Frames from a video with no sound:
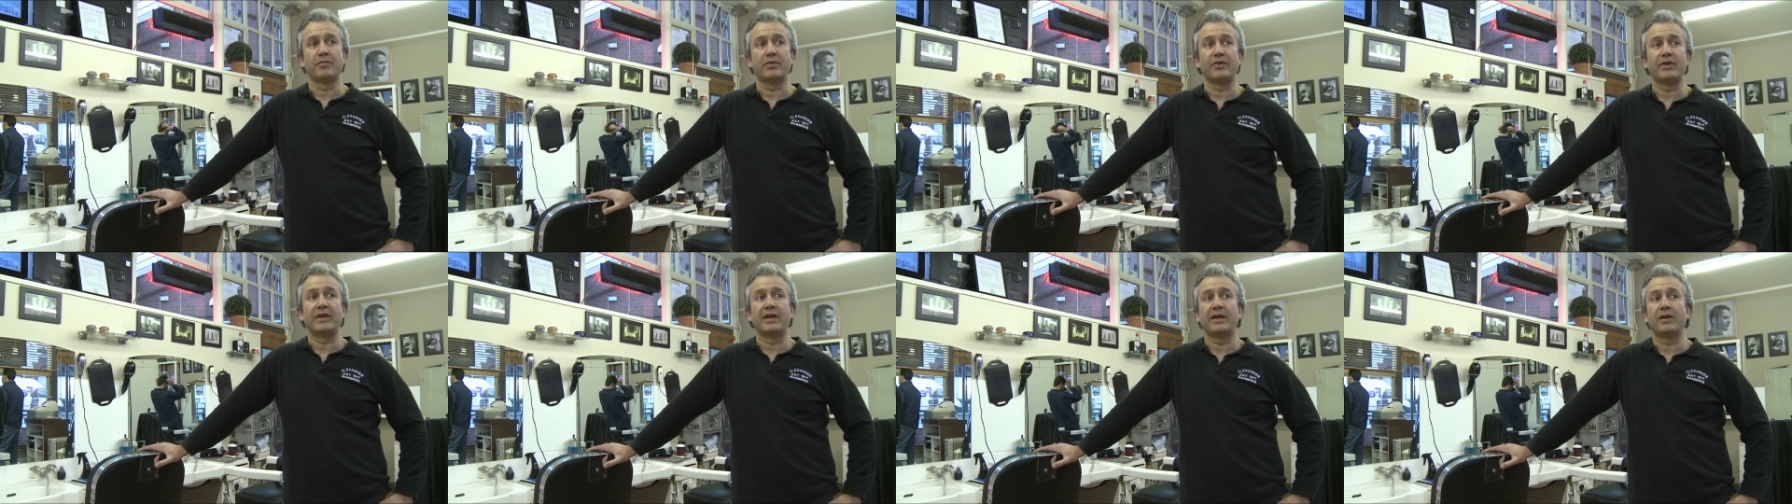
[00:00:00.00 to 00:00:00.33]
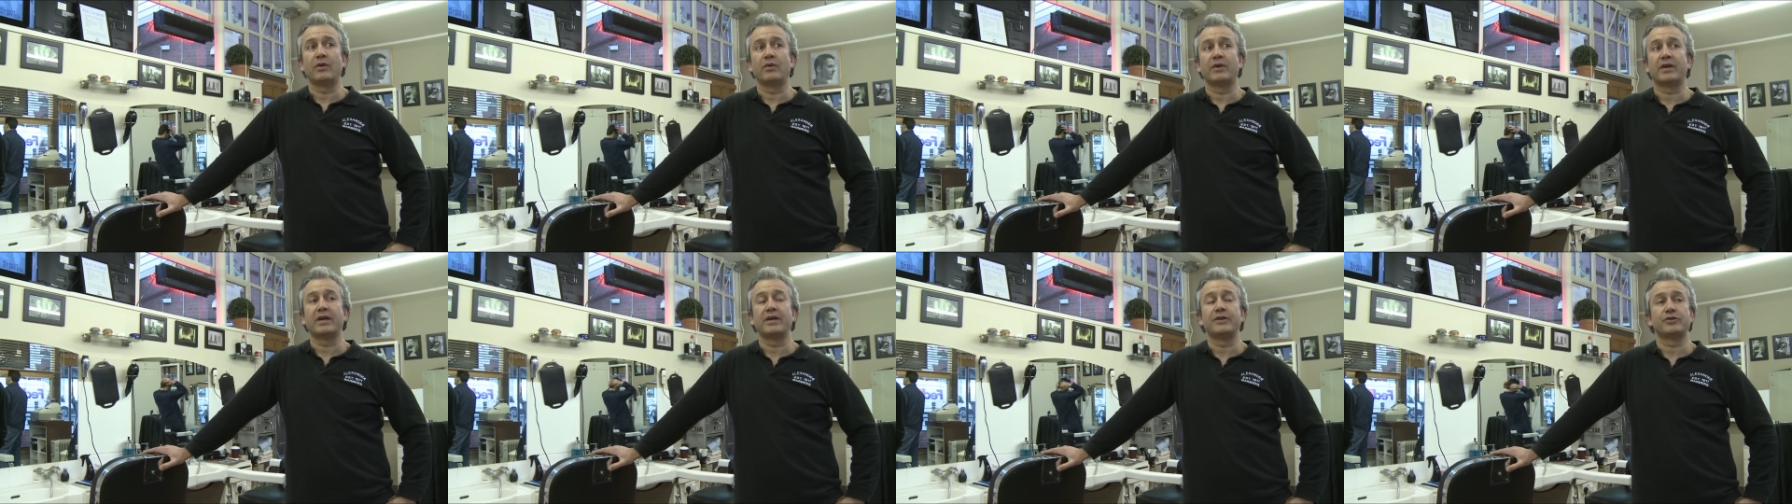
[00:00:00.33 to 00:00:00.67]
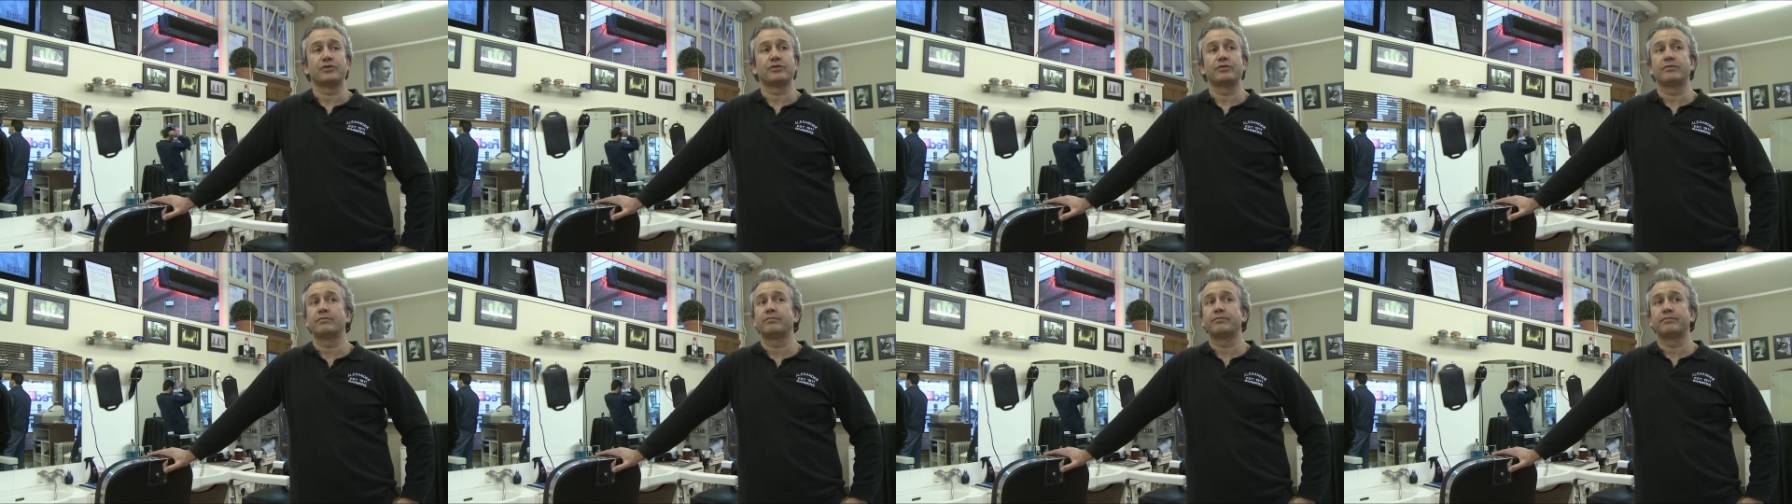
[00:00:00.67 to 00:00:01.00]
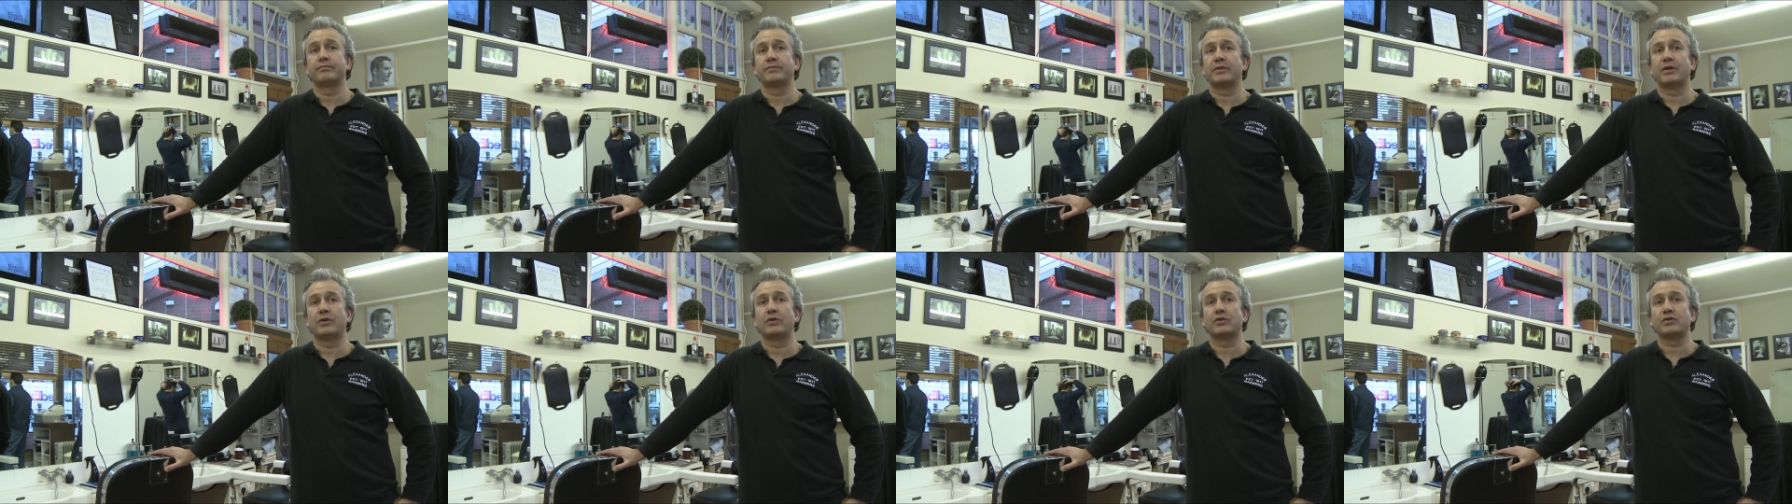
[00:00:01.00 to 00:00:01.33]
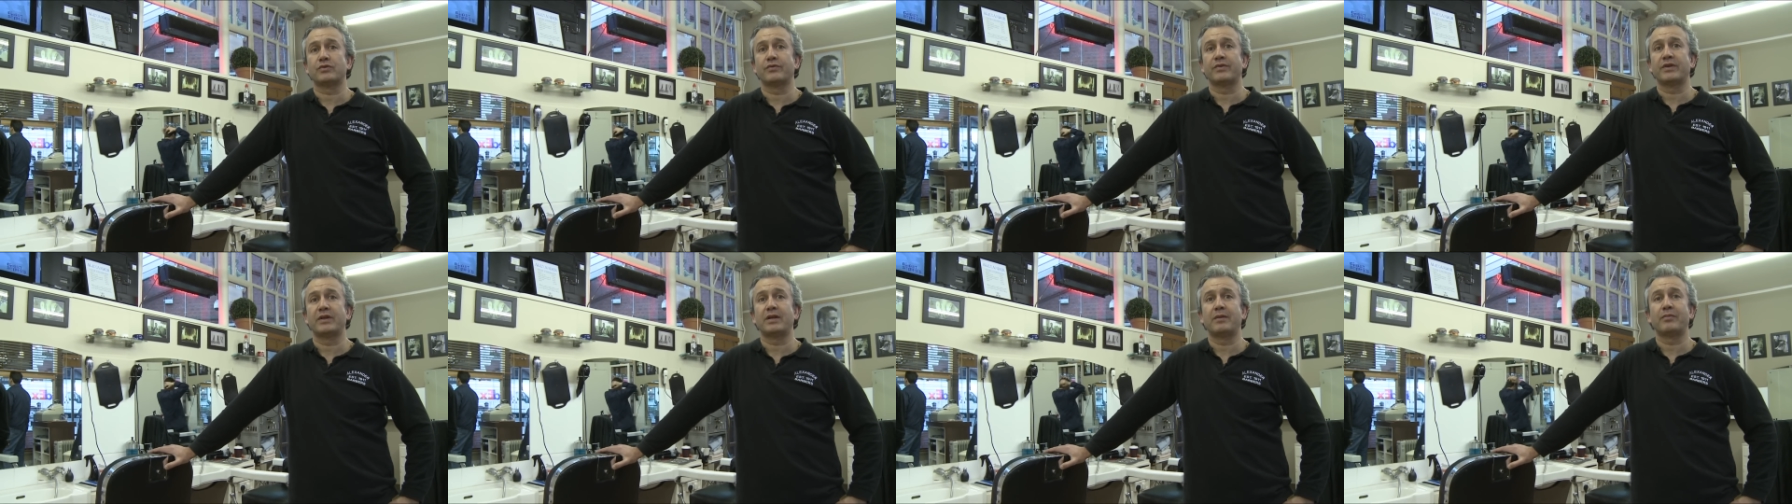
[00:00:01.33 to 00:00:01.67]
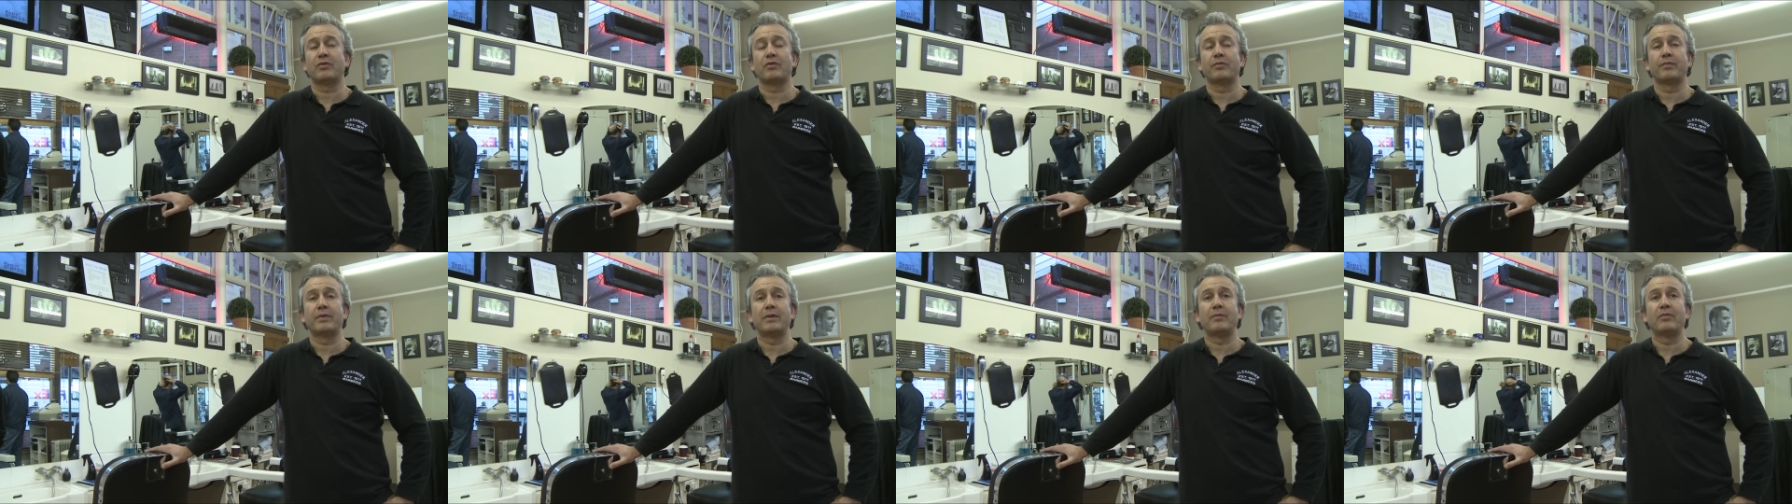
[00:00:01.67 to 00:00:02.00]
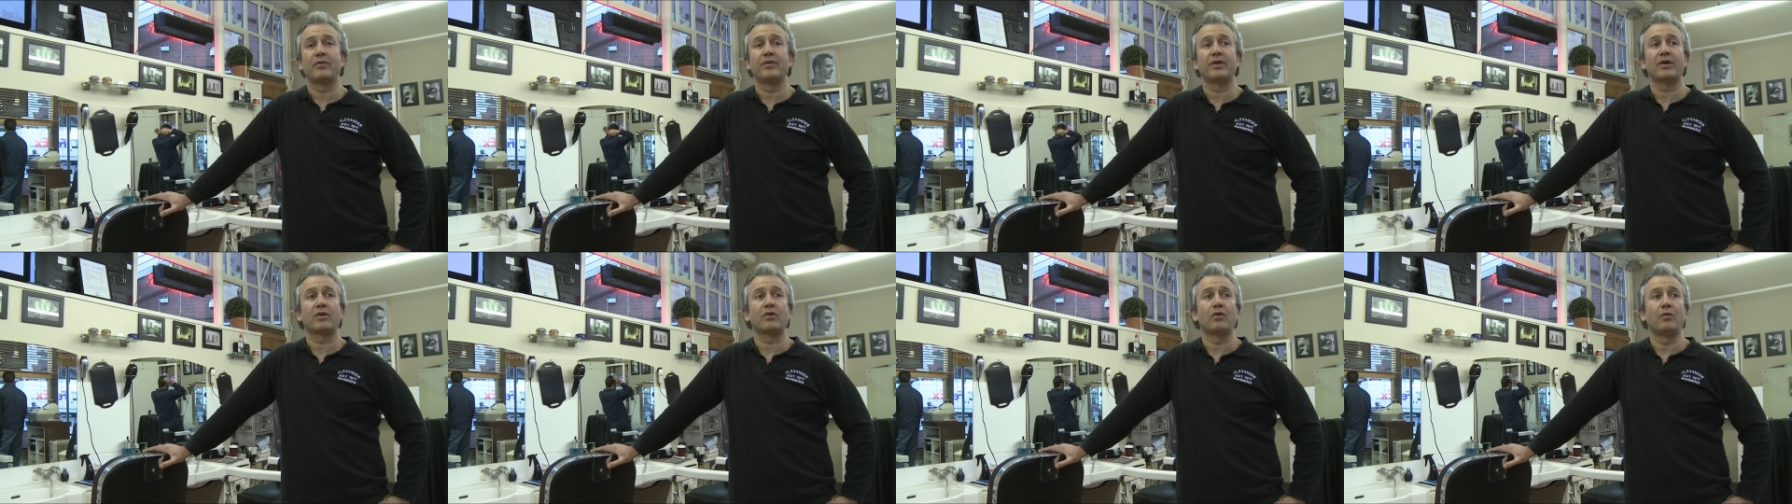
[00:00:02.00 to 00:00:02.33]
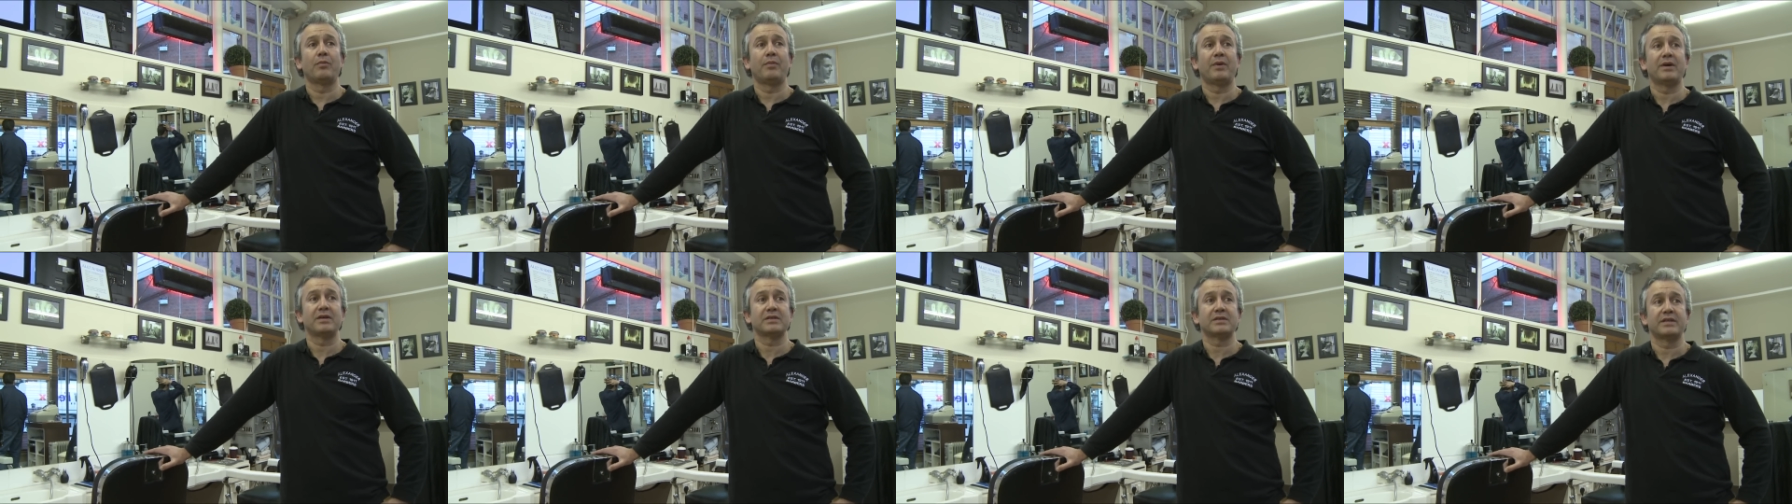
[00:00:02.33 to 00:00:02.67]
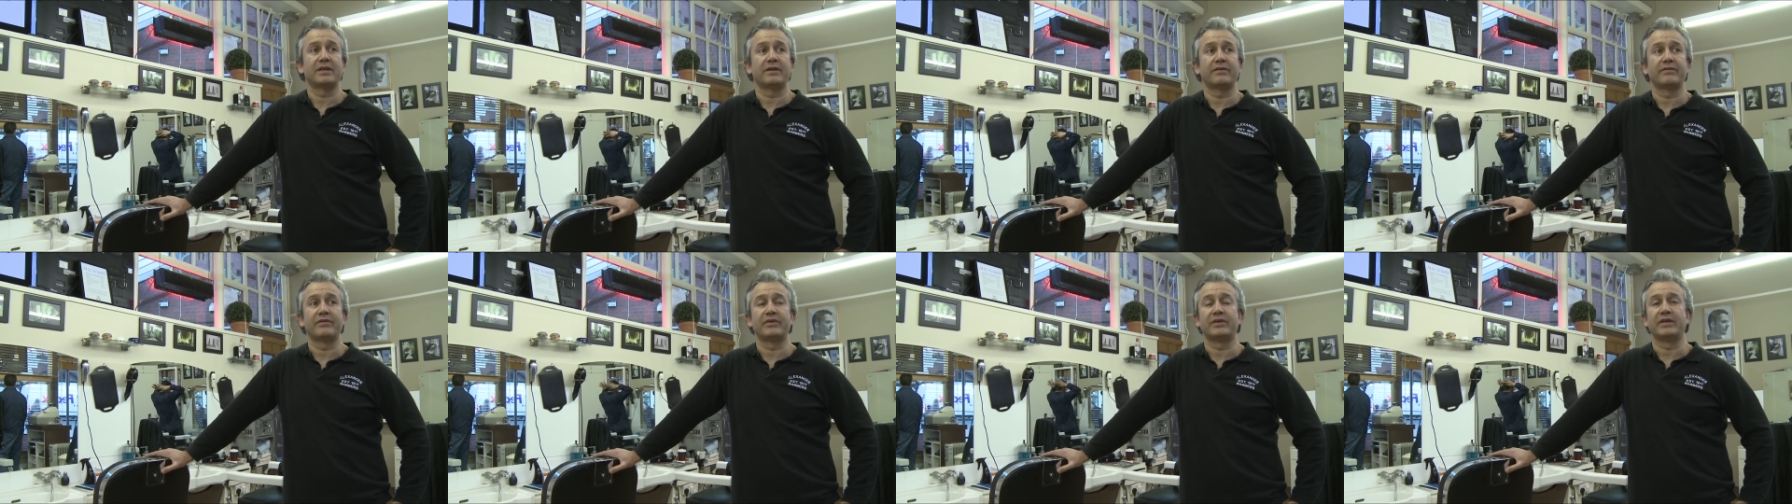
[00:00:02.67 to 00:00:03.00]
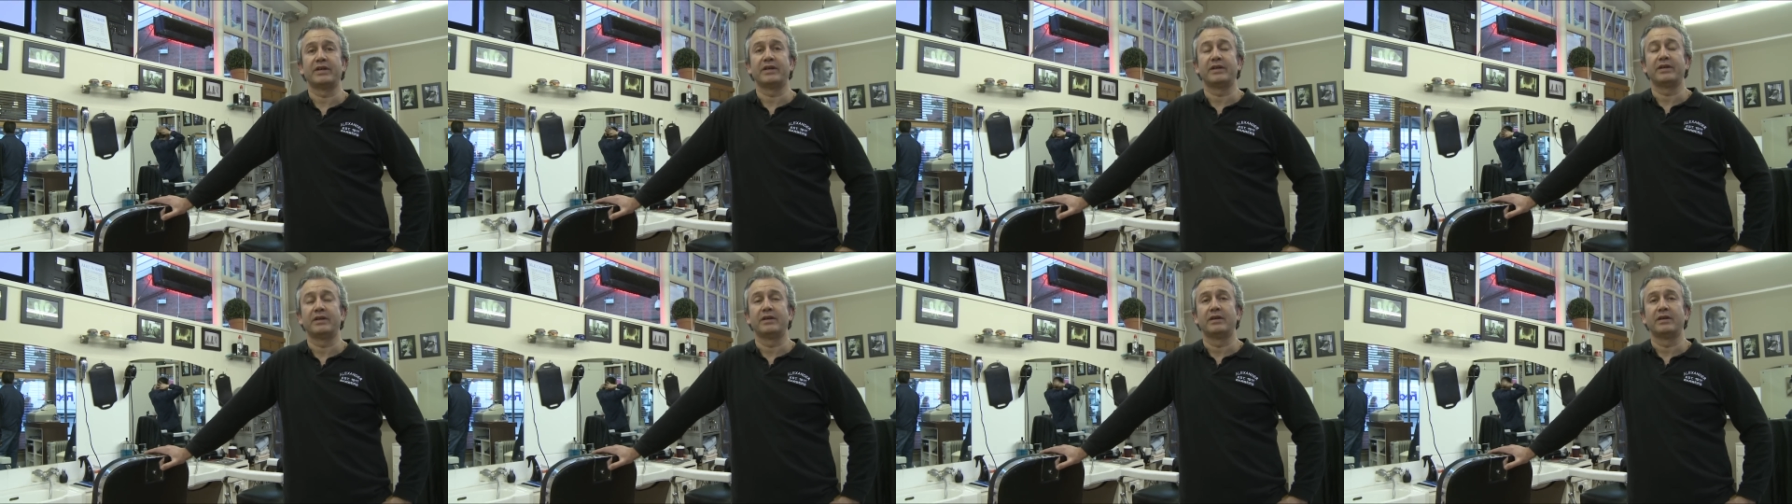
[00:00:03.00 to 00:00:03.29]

Brilliant location because of the number of people that go past here every day.